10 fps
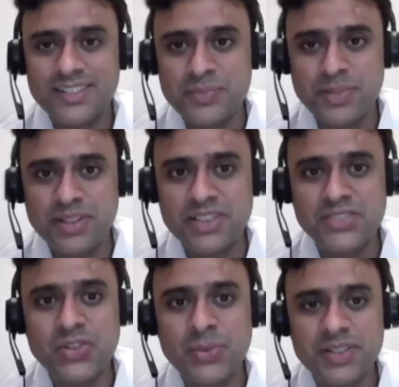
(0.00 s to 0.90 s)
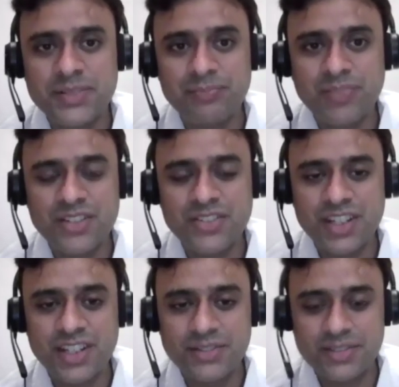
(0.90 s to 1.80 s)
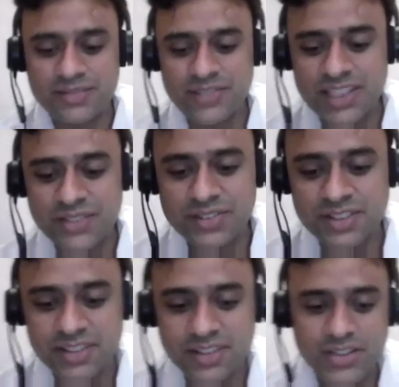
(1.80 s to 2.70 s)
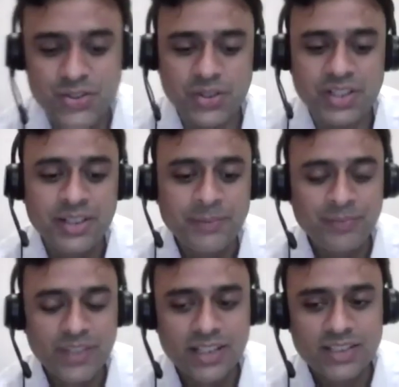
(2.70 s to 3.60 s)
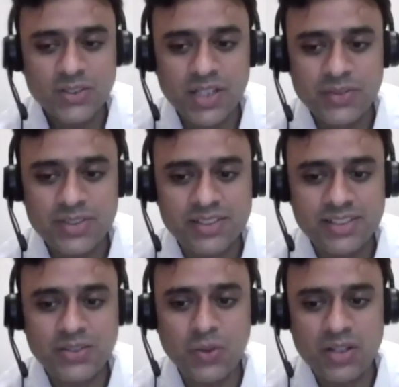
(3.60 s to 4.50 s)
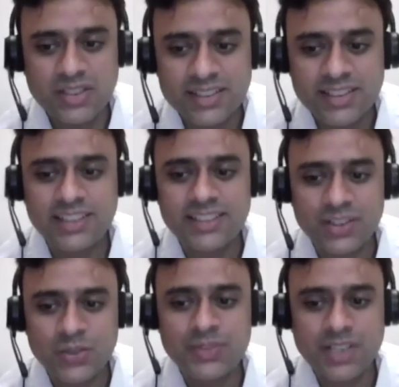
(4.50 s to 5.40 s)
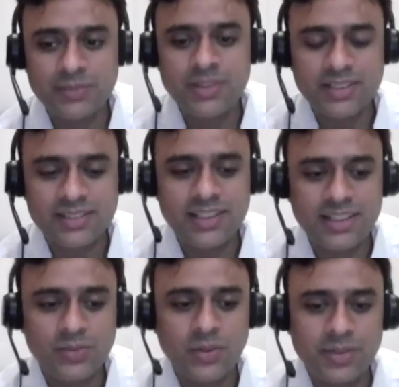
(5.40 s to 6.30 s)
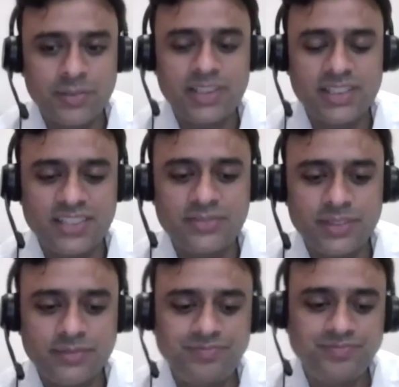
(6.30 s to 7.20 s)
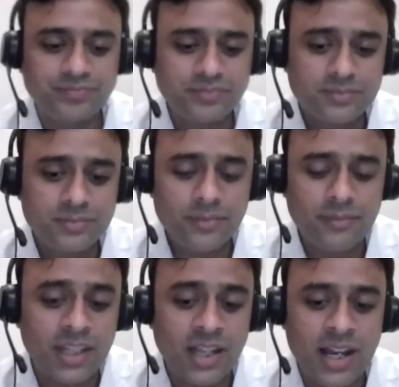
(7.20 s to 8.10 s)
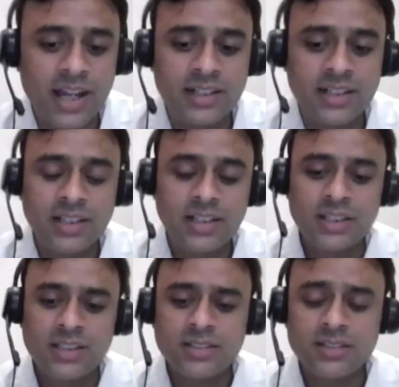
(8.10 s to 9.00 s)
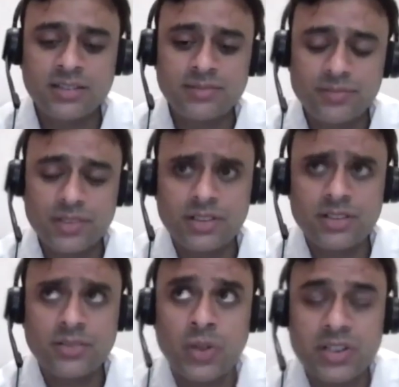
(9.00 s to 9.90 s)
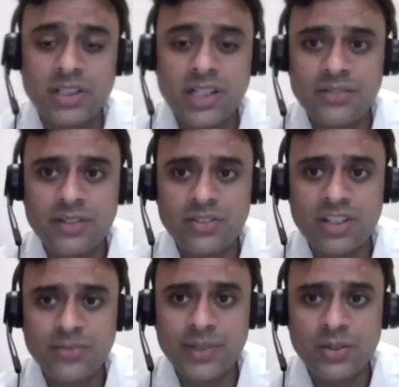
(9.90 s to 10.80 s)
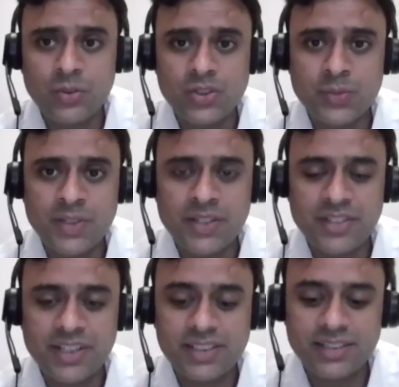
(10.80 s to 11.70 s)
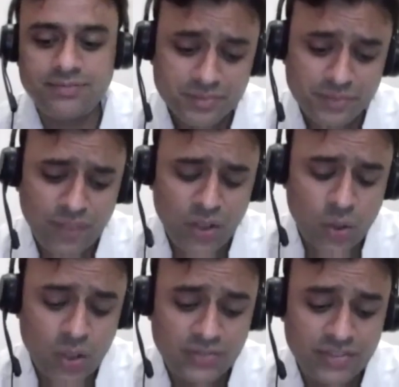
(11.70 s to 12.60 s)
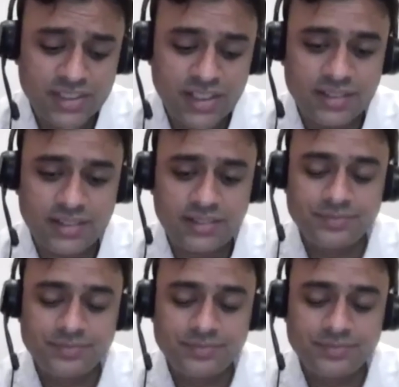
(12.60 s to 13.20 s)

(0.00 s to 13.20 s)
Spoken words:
birds from a tree, which when they've heard a gunshot. So I was just constantly saying Om Saram and saying, Swami, please save me. And the water level would have been close to my waist. All of a sudden,